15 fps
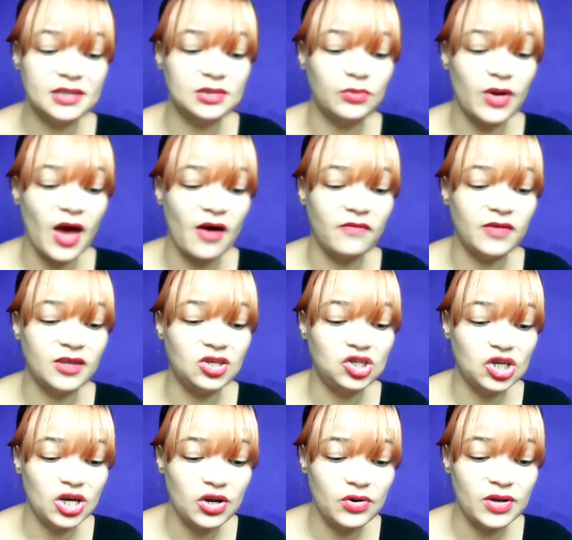we have the
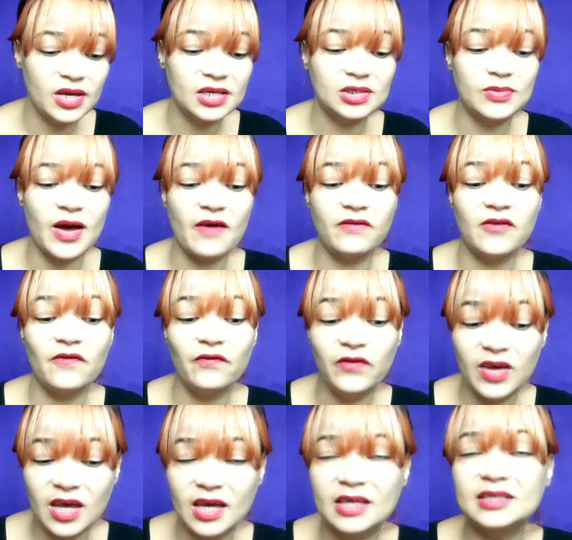cherries, we have the
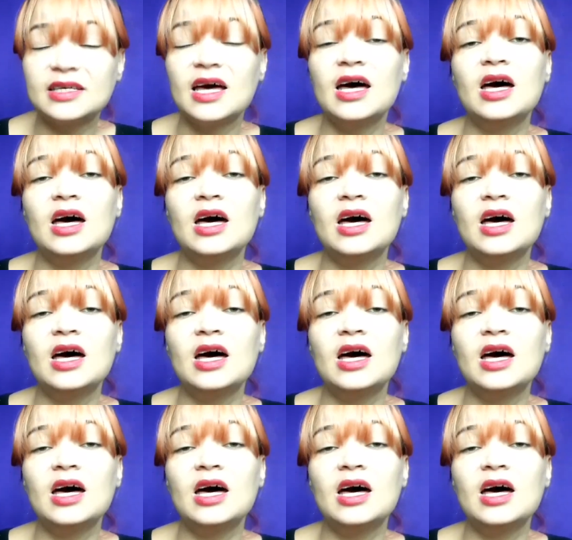figs.